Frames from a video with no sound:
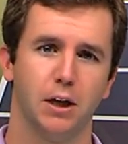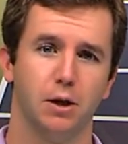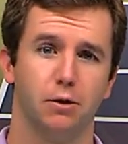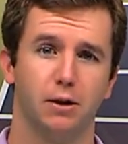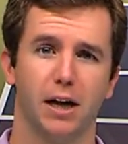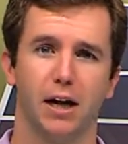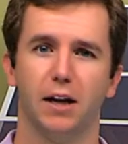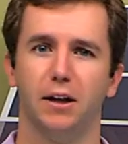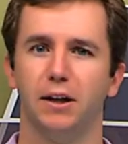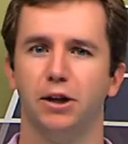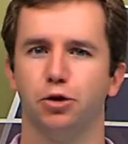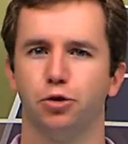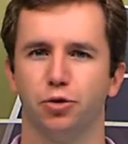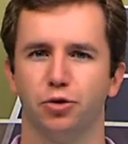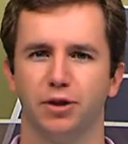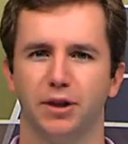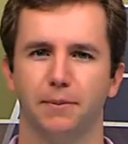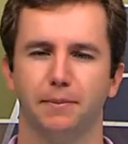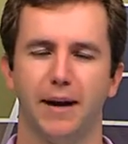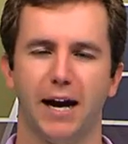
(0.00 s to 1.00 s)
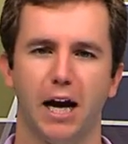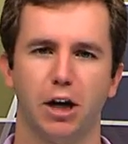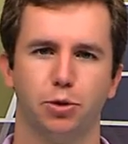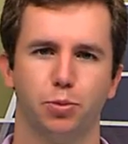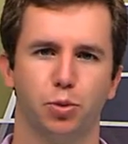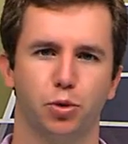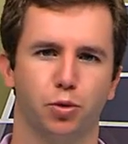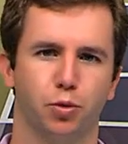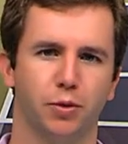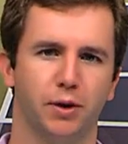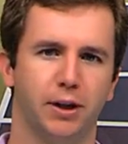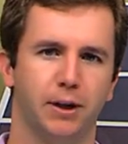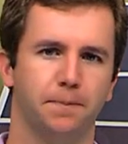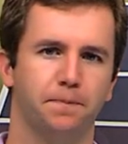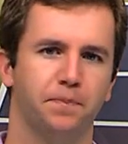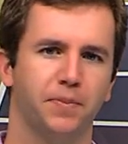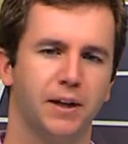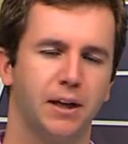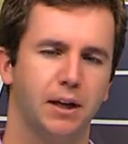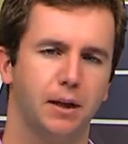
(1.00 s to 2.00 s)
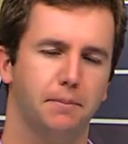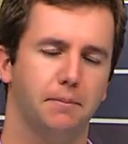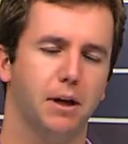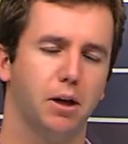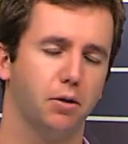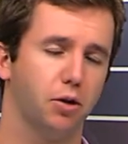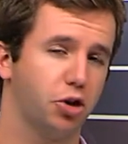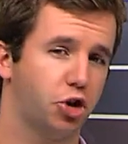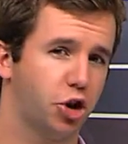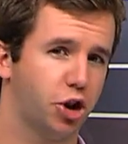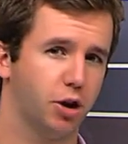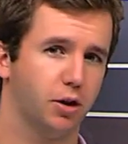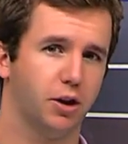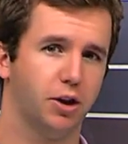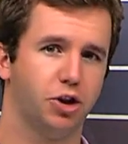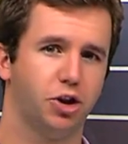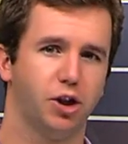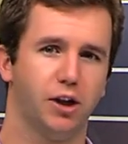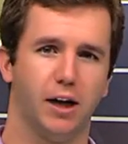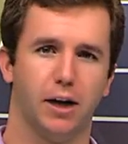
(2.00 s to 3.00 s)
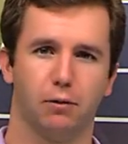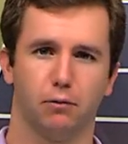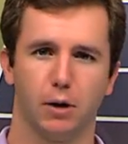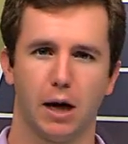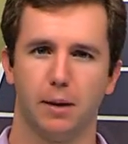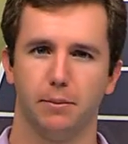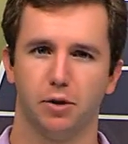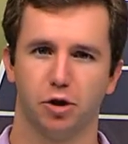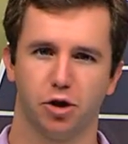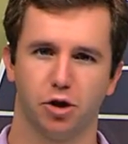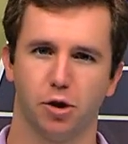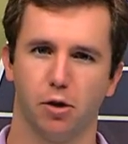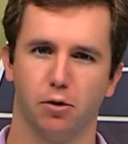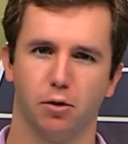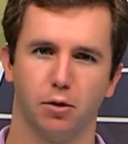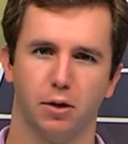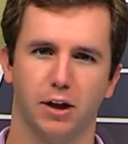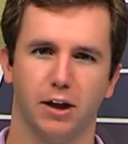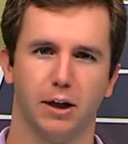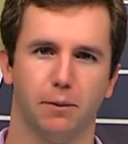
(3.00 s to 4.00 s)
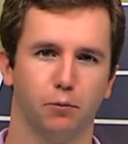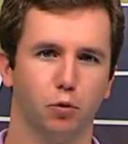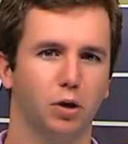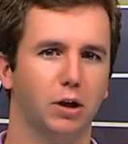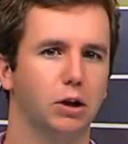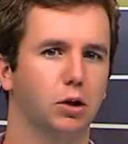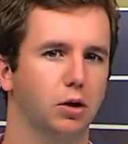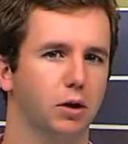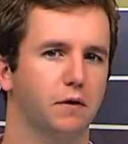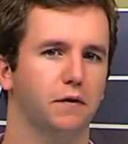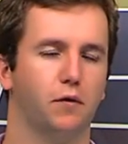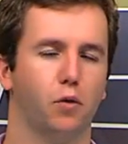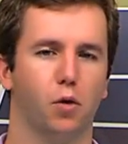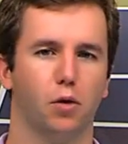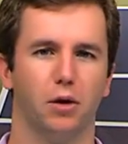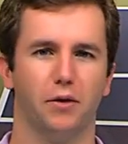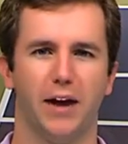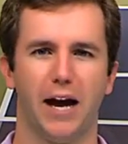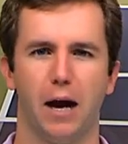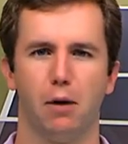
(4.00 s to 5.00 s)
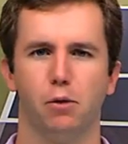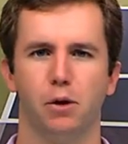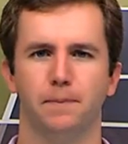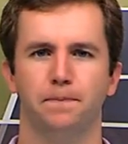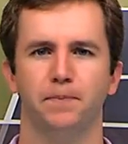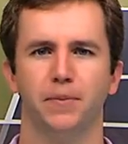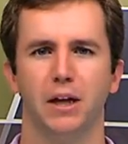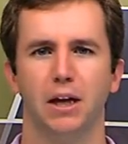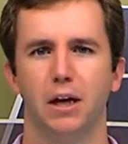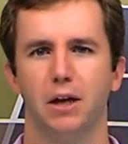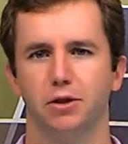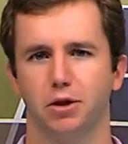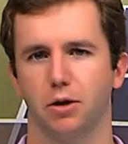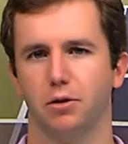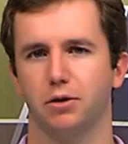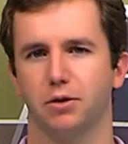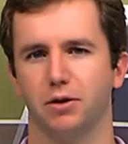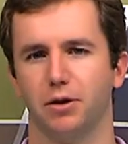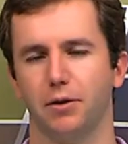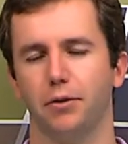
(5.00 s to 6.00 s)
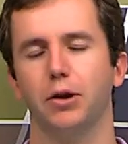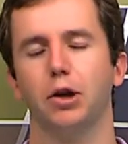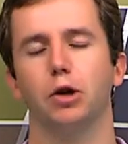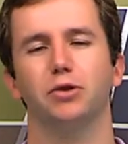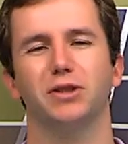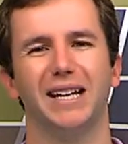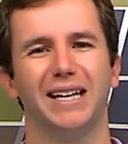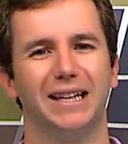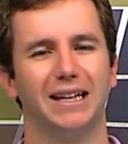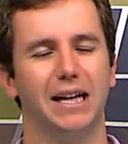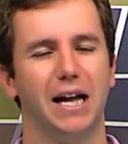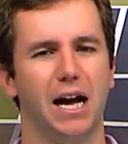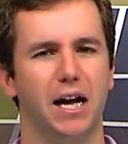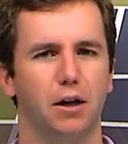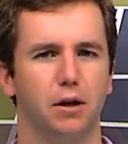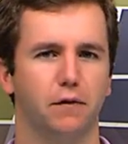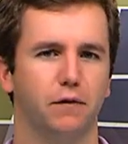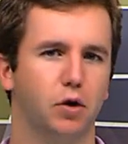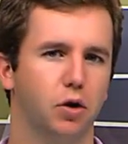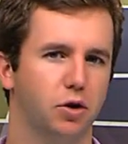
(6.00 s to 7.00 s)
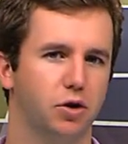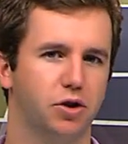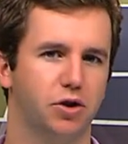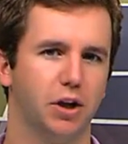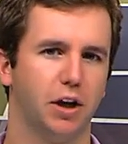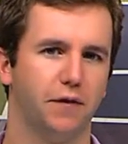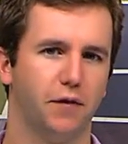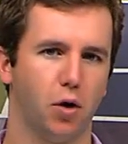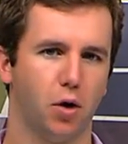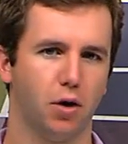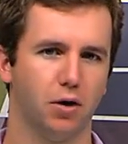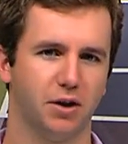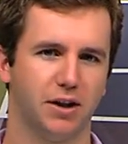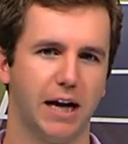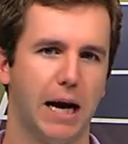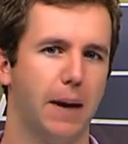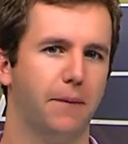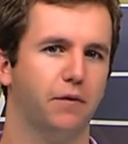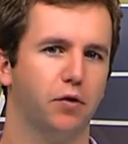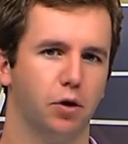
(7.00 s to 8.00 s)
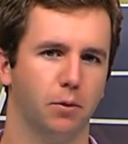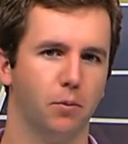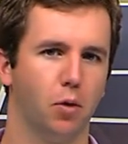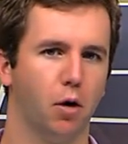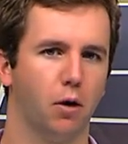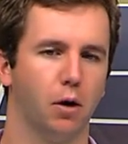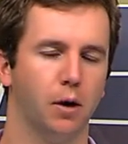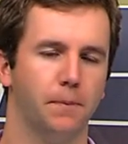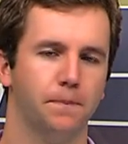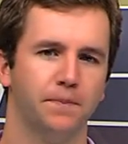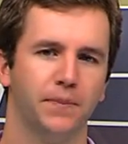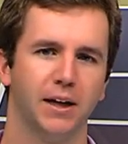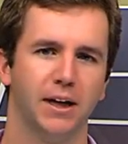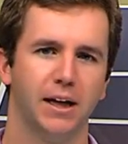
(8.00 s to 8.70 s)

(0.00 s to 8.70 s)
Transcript: You got an interesting match between Marin Cilic and Robin Soderling. I'm really looking forward to that one. So there's a lot of good stuff on tap for tomorrow.